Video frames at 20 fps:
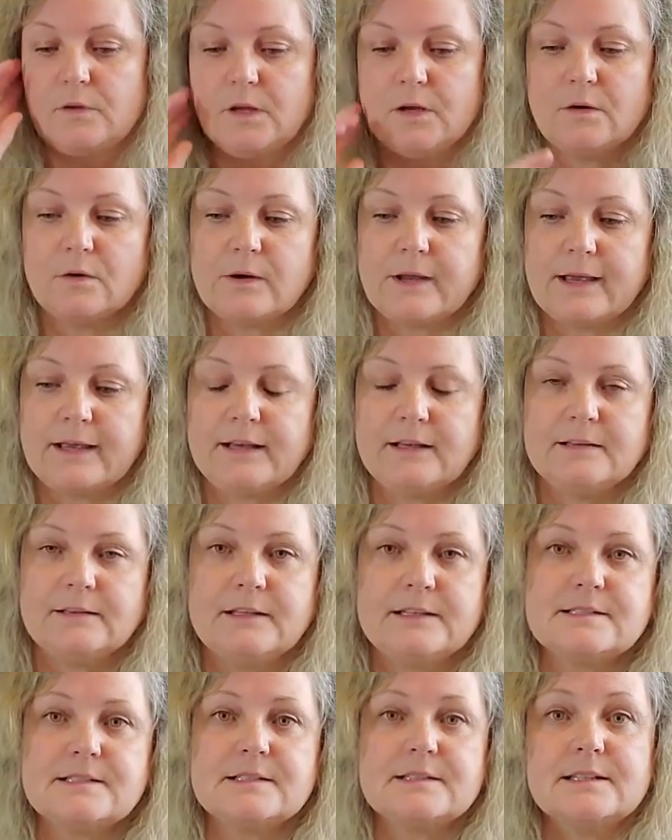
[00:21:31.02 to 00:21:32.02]
Okay.
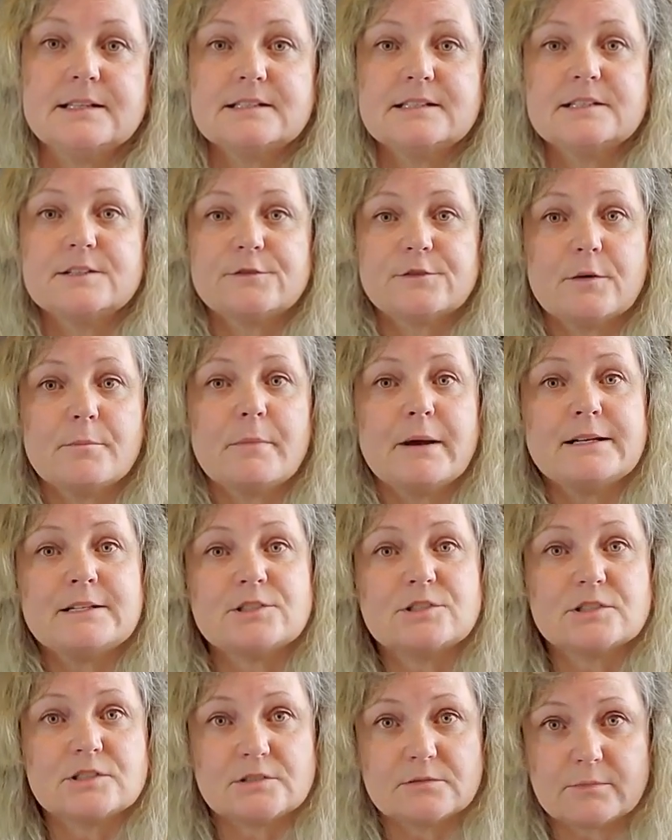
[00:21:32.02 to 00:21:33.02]
This this is from my
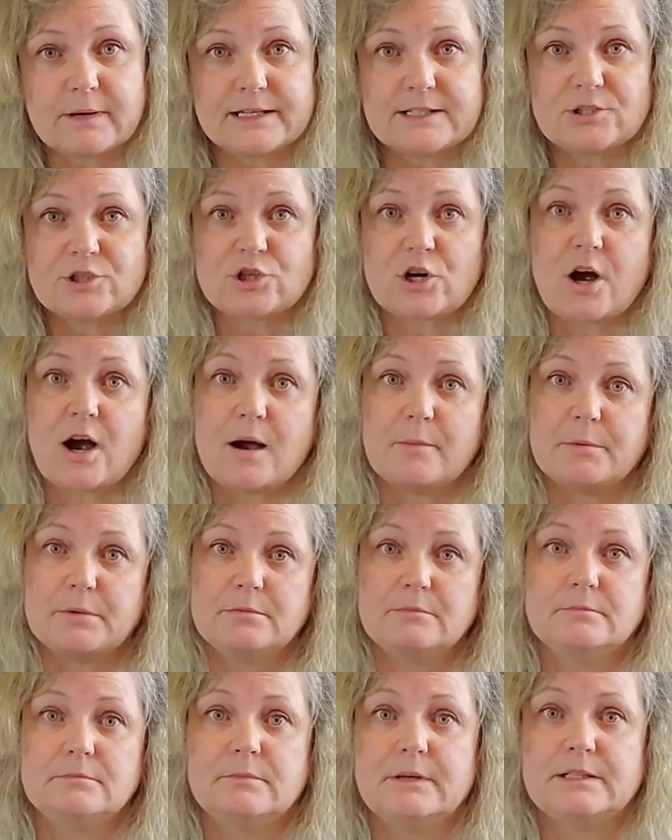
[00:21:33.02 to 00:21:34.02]
my shop,
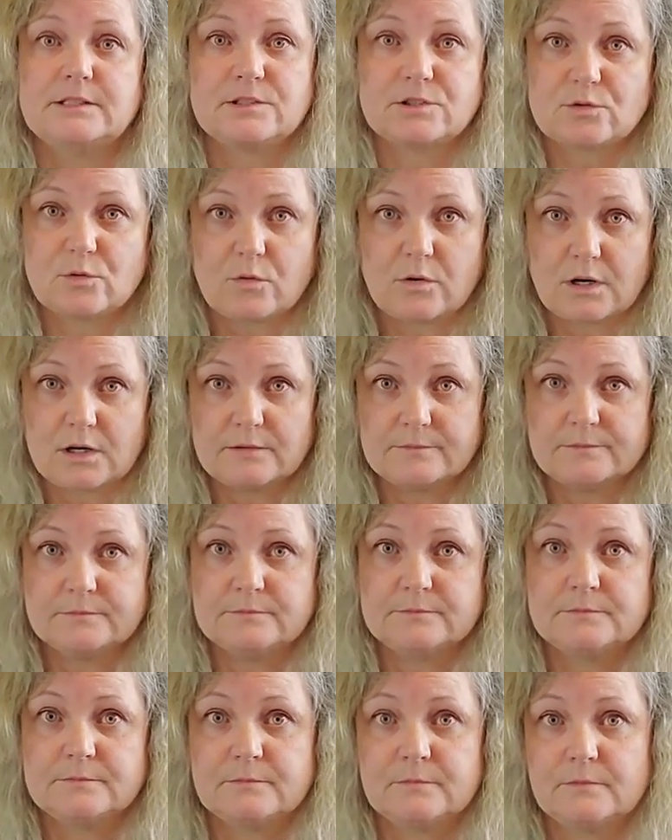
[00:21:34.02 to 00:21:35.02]
my store
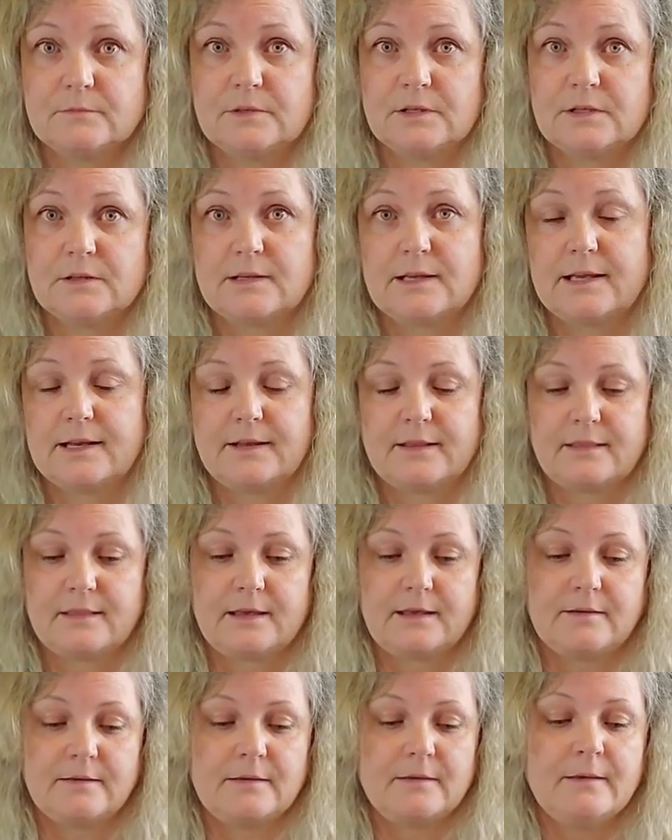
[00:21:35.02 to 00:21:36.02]
kind of
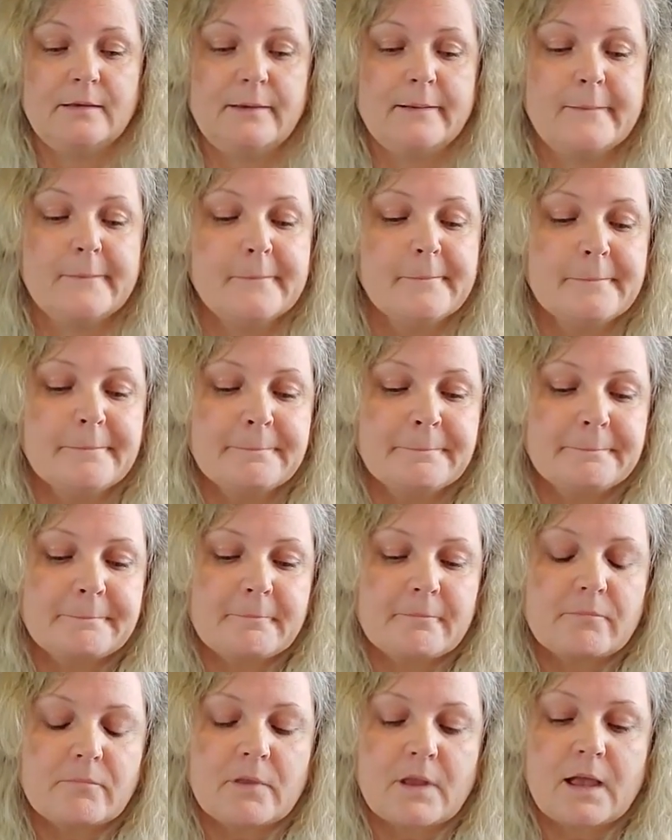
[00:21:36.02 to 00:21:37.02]
thing.
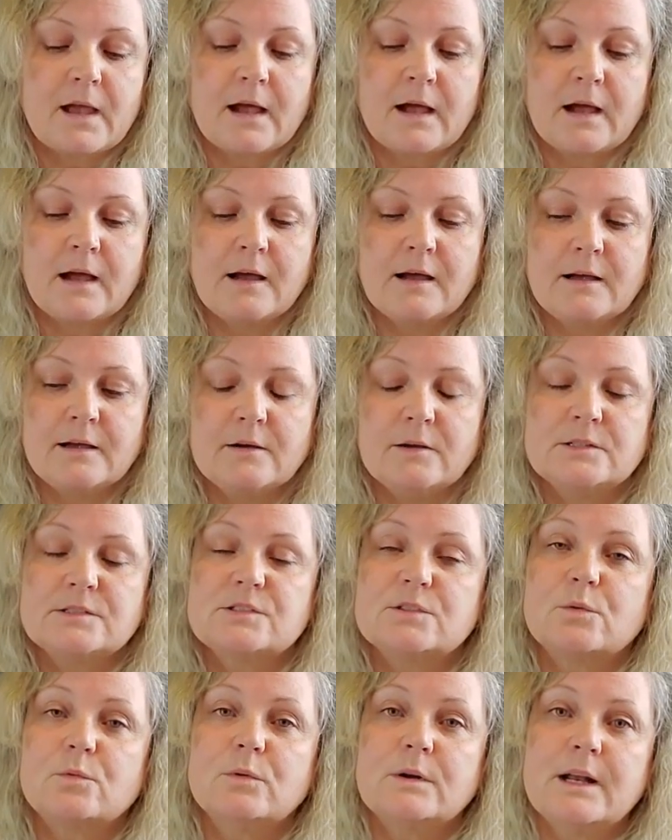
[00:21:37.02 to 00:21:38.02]
Uh,
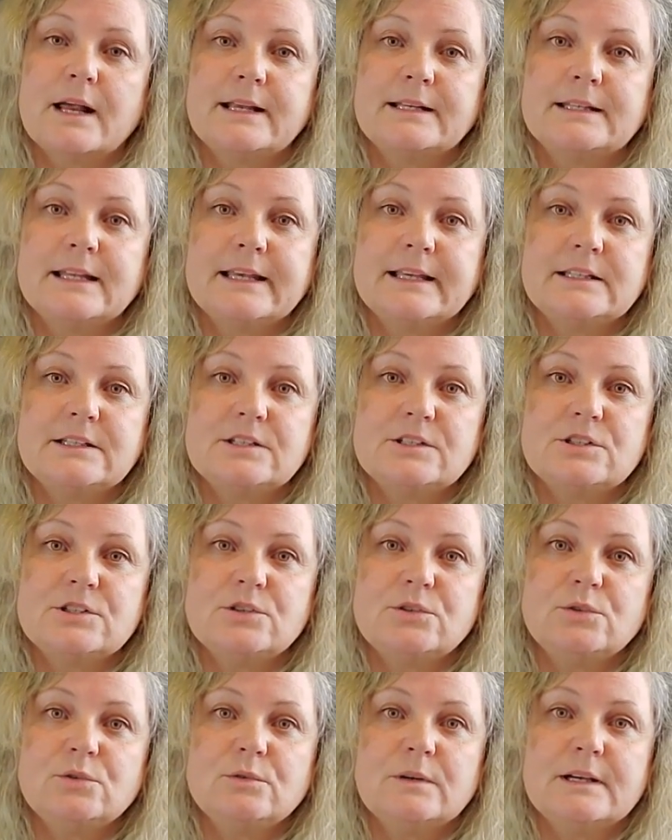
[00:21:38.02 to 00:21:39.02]
so what I'd like to
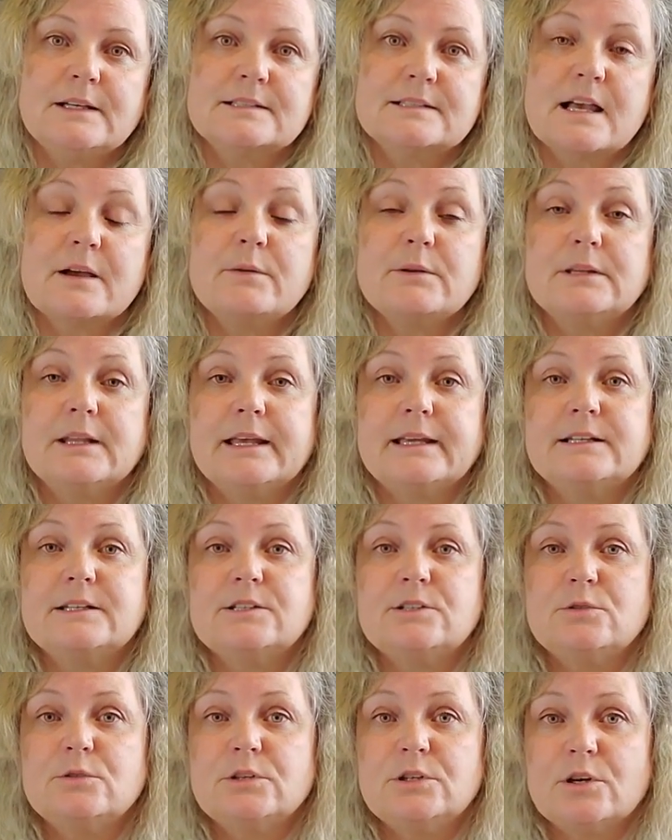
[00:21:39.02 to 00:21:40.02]
do is I would like to
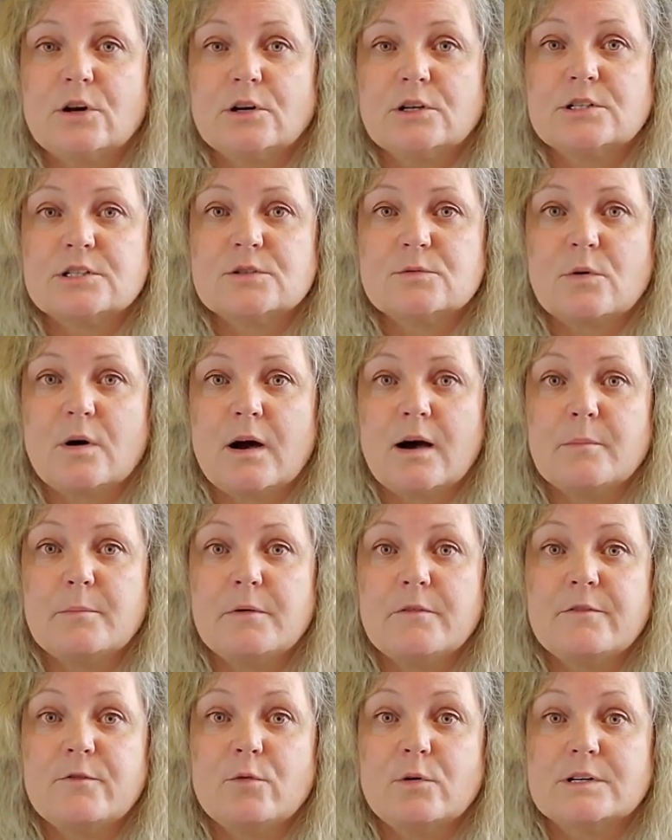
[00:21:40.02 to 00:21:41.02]
do a yarn swap
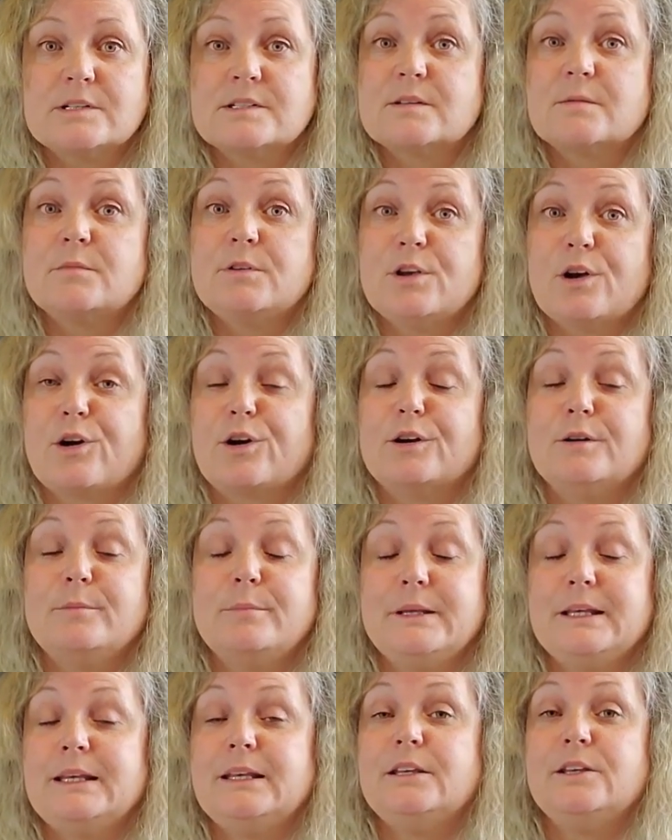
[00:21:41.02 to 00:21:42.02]
for some yarn
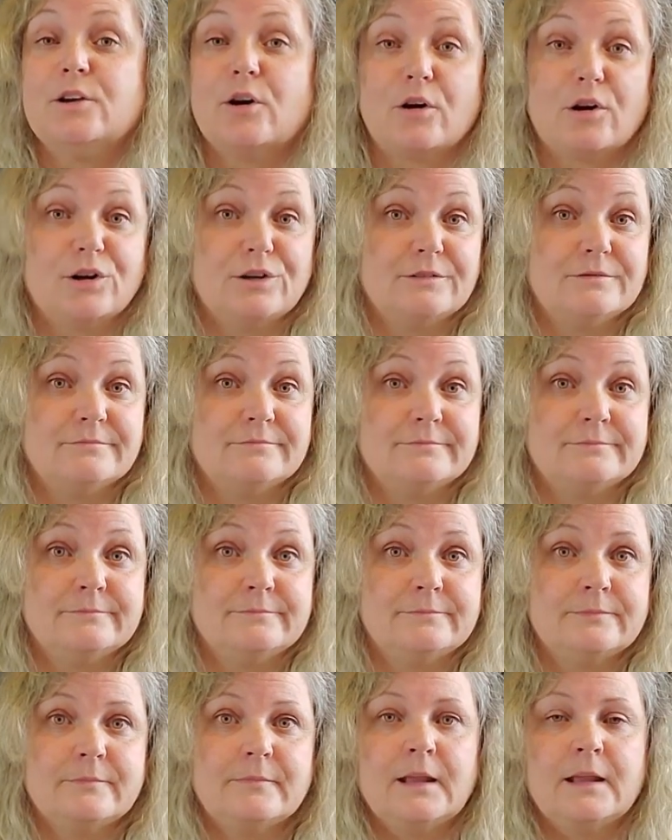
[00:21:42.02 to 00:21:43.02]
bee yarn.
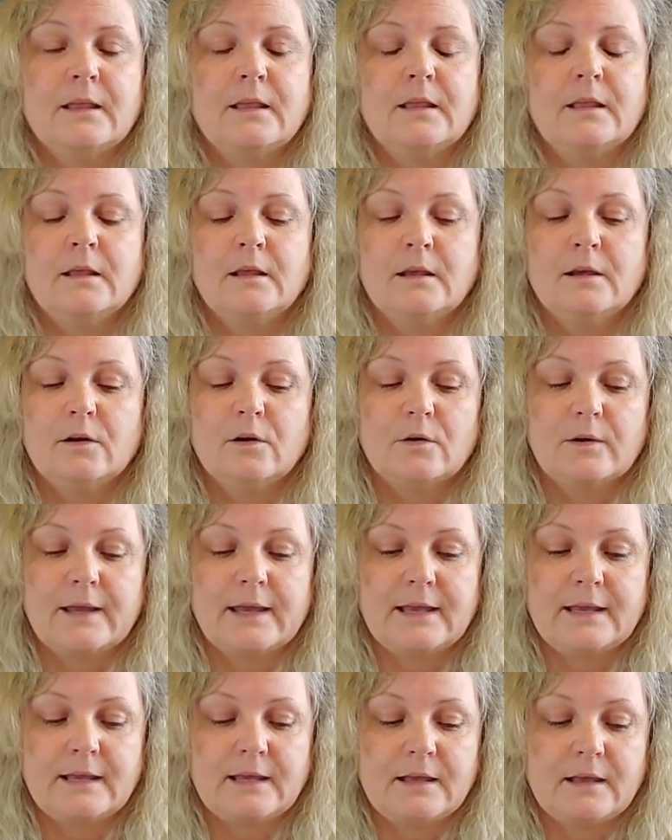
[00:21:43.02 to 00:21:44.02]

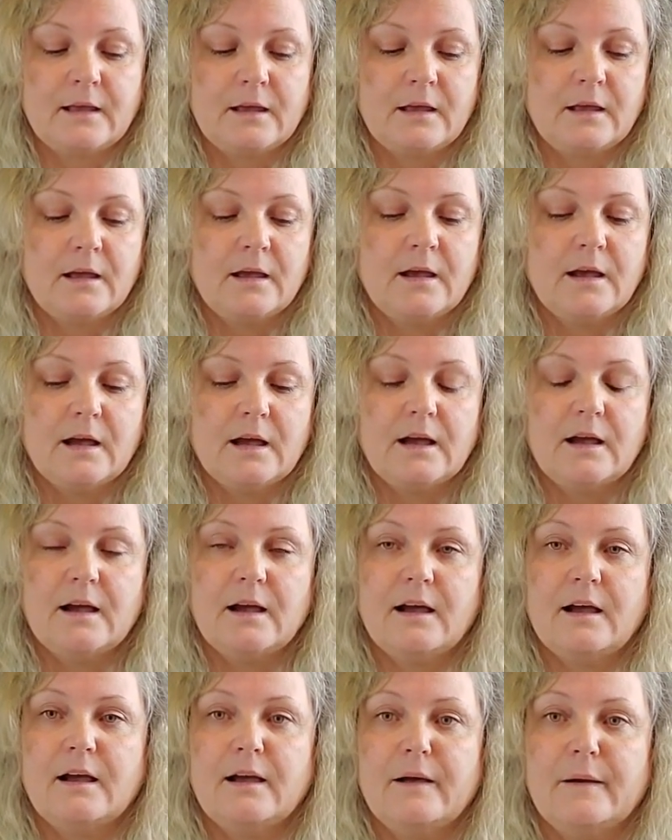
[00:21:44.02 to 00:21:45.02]
Okay.
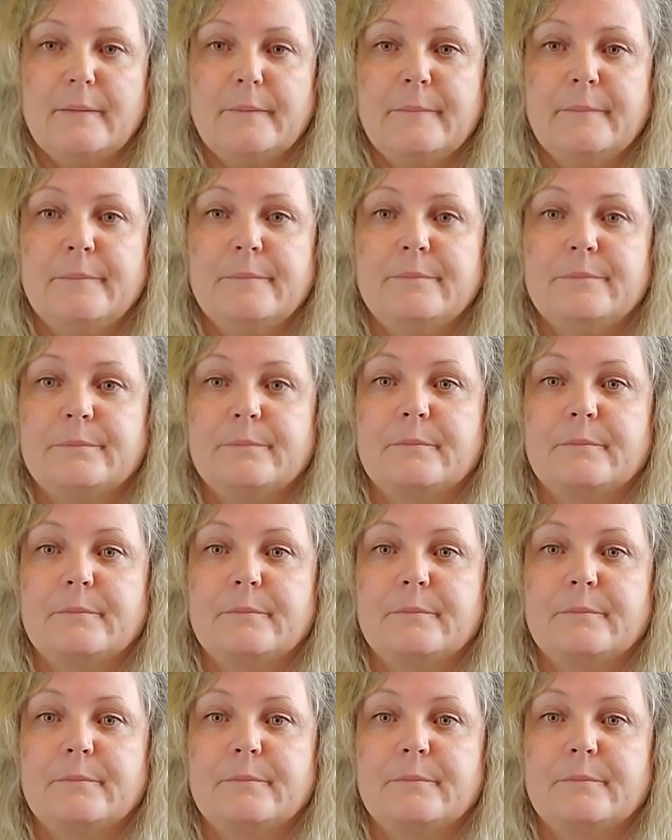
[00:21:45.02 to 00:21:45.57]
Um,